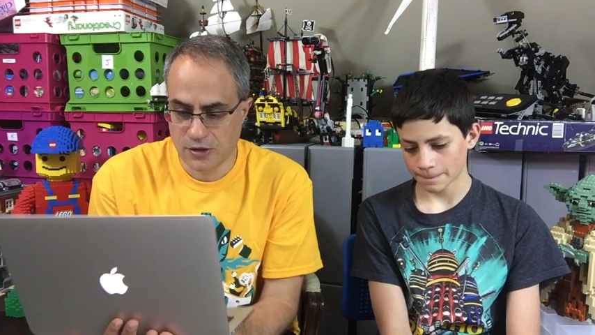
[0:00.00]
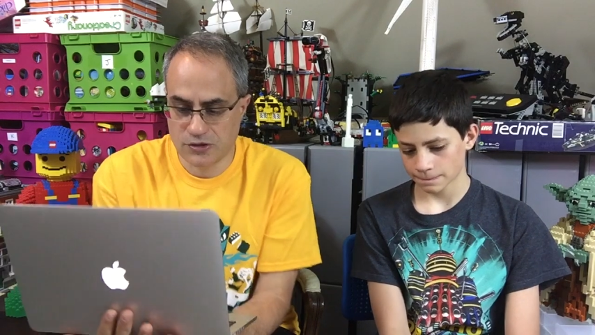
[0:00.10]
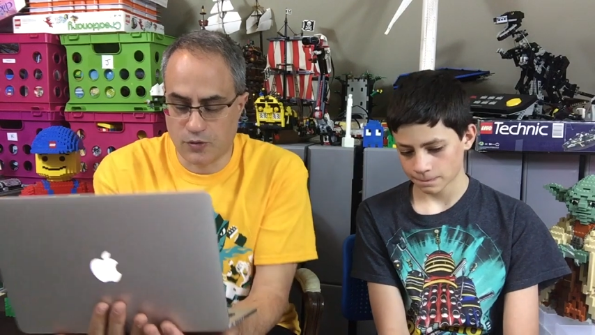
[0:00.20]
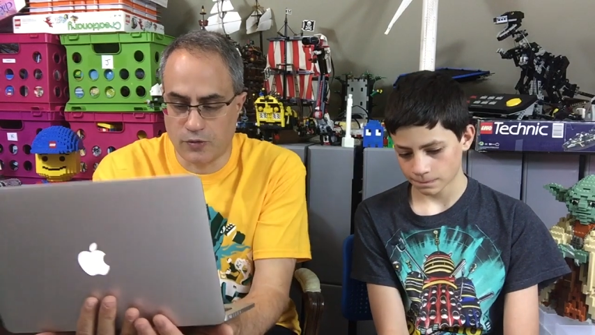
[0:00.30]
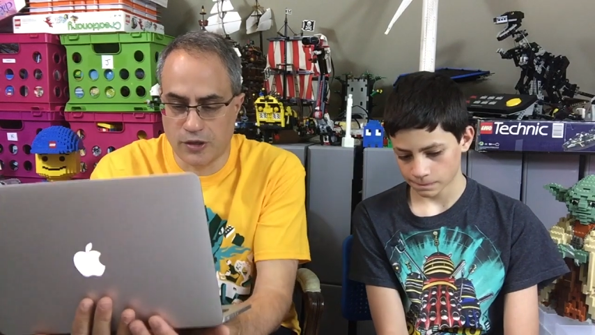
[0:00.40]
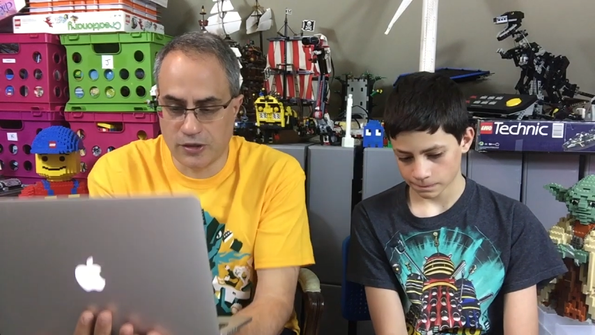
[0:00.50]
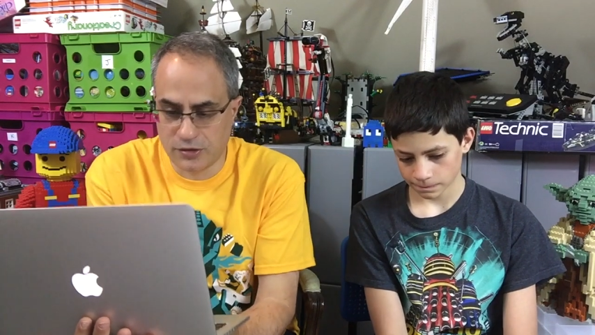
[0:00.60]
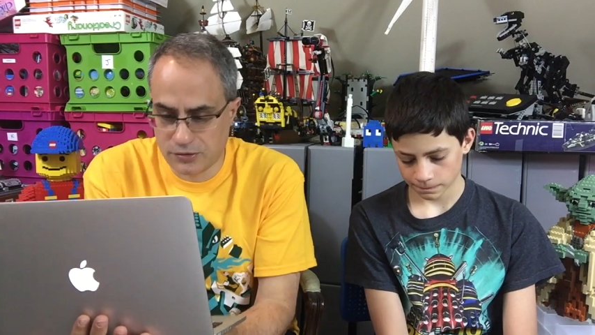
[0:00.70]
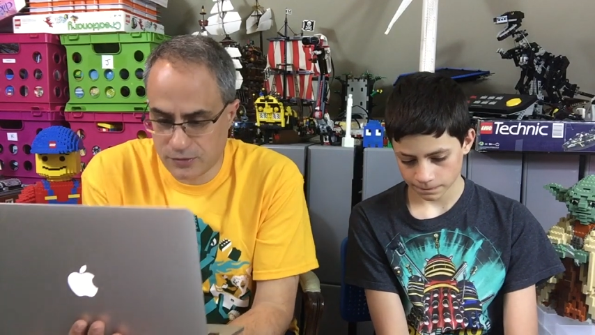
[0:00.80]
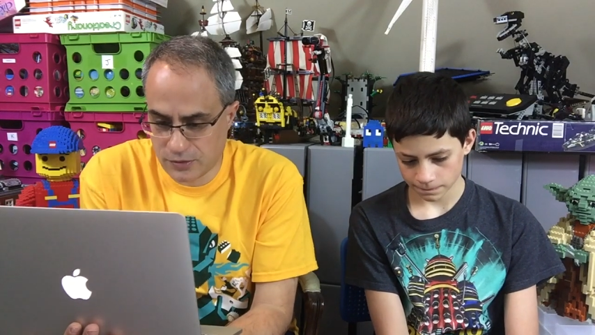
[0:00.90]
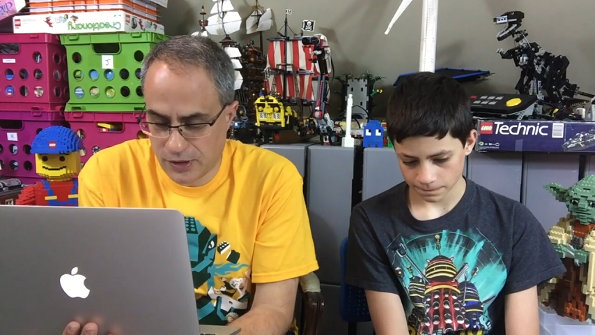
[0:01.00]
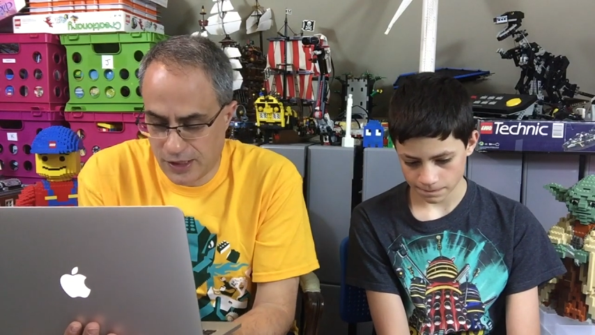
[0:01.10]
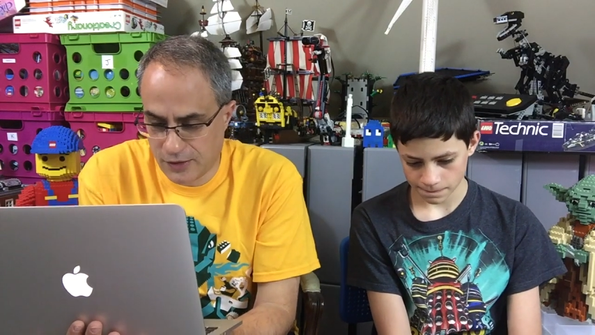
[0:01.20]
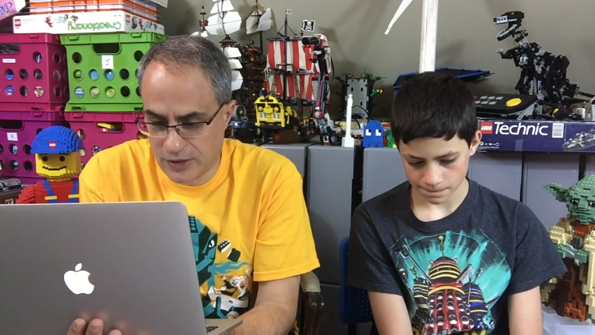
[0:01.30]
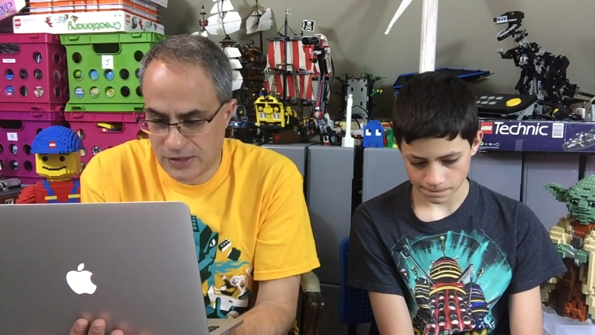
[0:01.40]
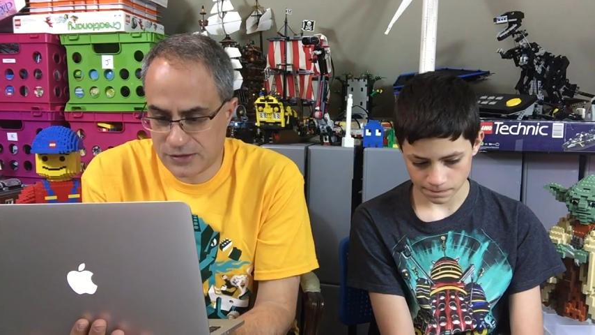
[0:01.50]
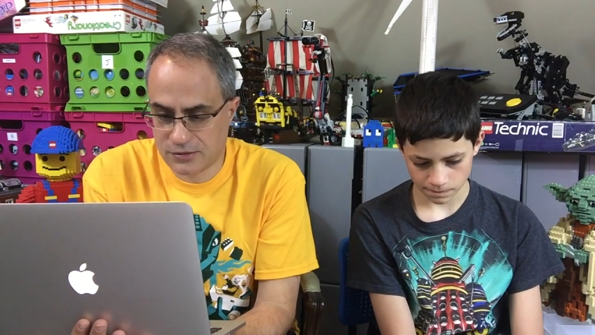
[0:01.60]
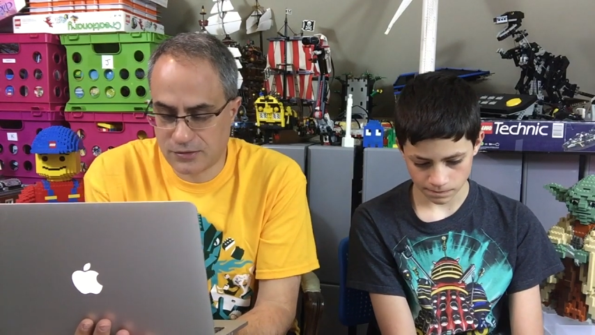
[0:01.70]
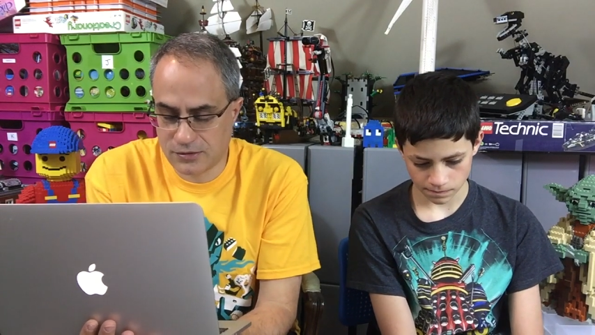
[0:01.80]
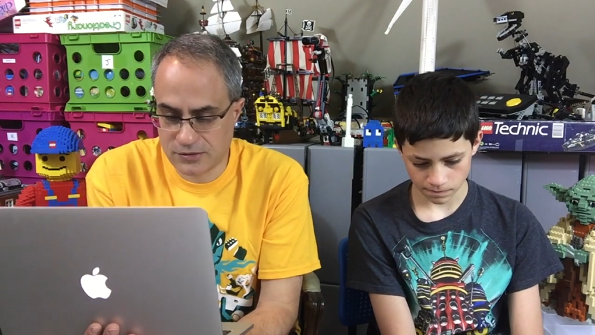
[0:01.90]
Speaker 1: so well, yeah, You know that's
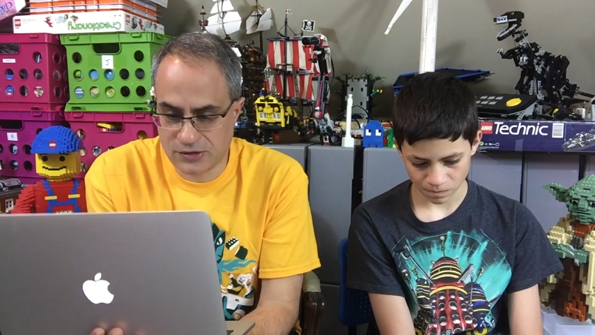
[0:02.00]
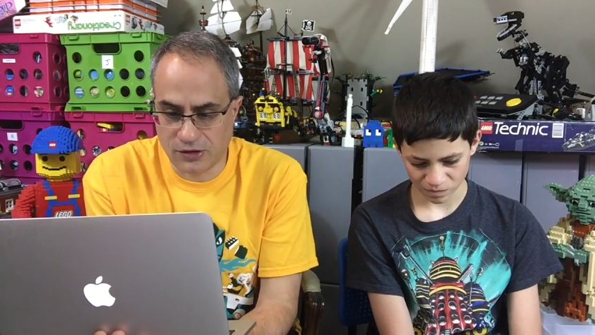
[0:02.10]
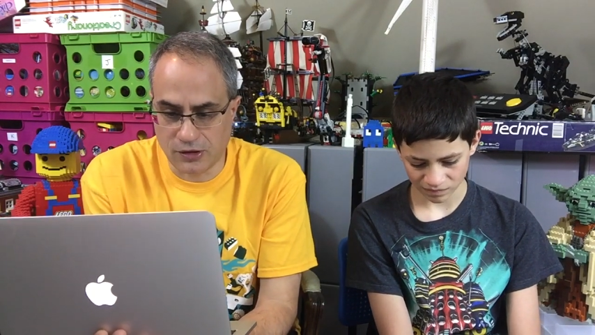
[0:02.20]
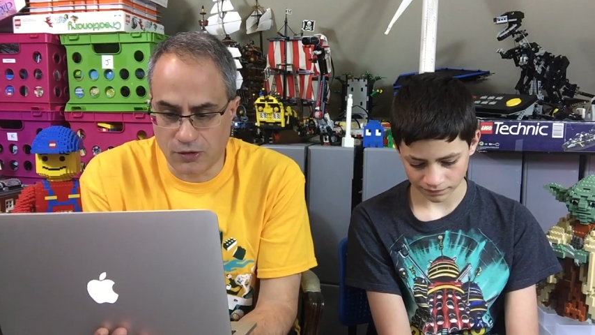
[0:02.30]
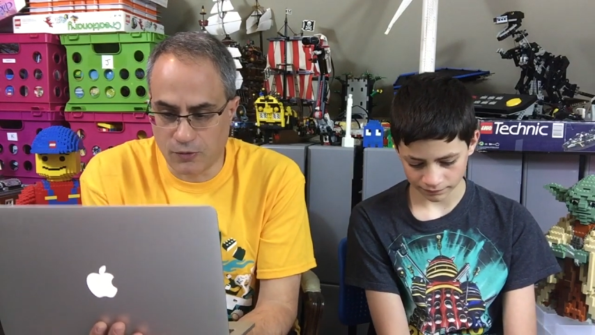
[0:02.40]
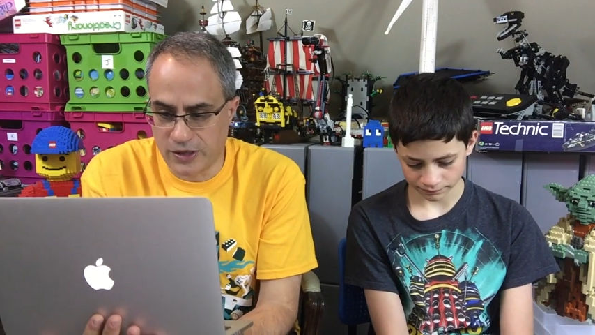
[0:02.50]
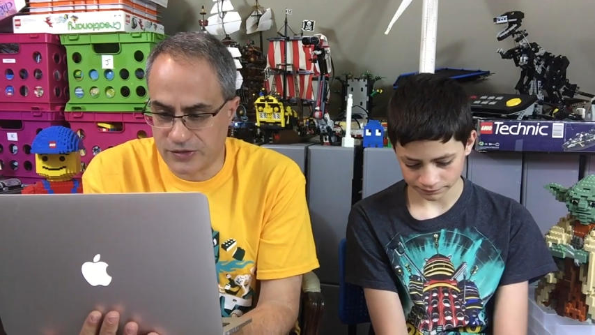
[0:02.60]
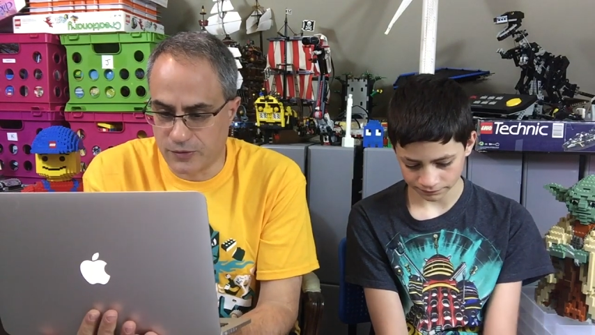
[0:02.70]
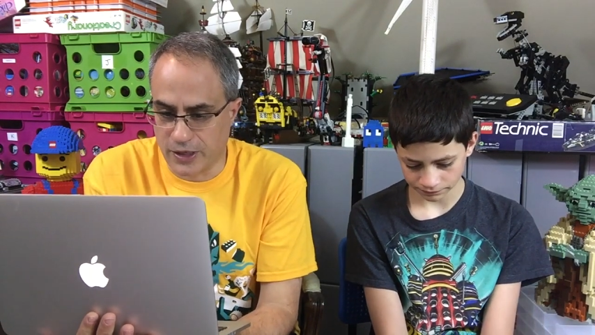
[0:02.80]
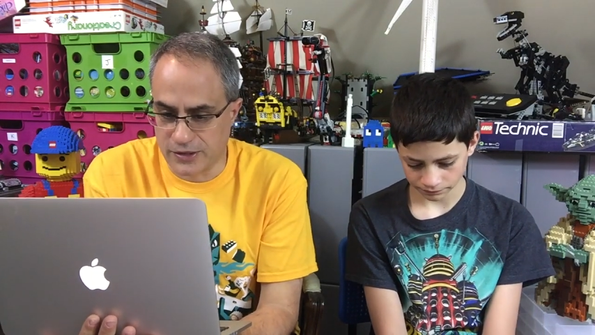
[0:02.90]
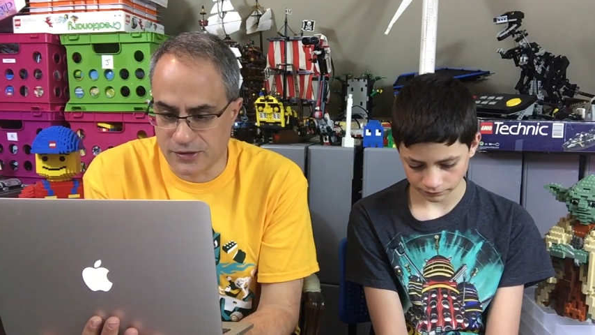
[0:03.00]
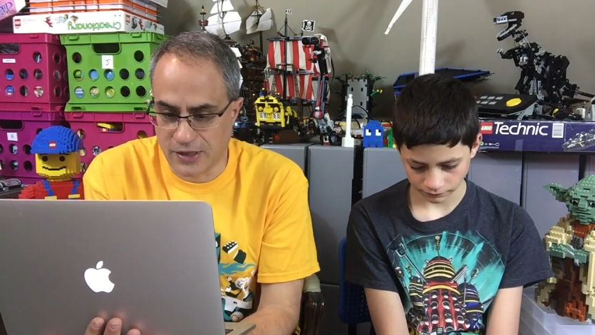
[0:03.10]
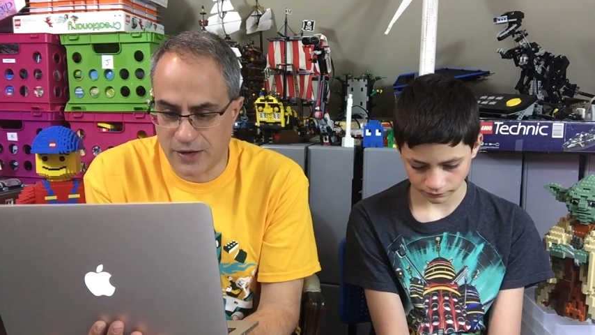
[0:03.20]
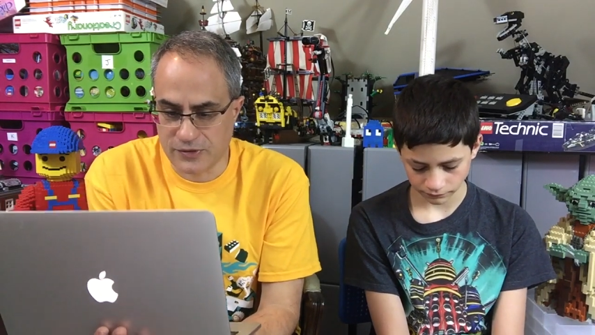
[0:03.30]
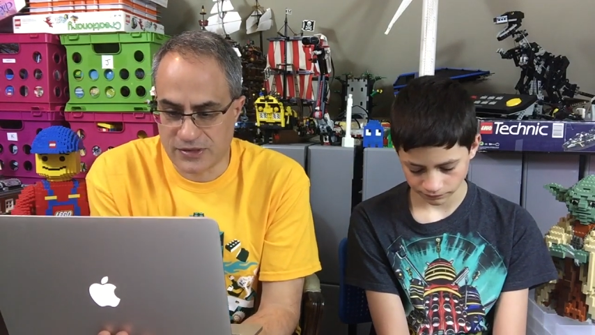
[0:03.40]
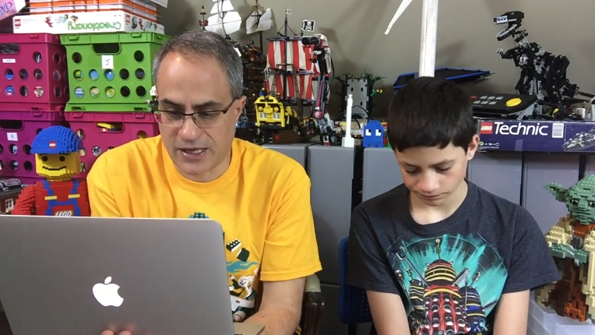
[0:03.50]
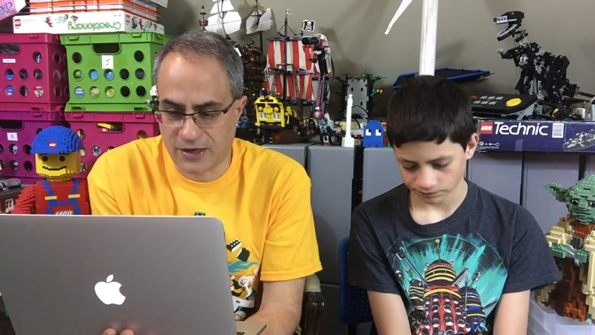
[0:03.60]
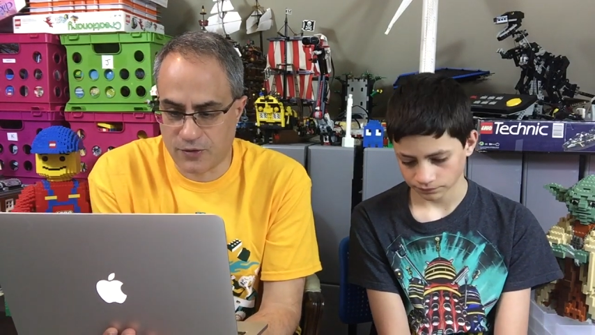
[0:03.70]
still a long ways away. So that was that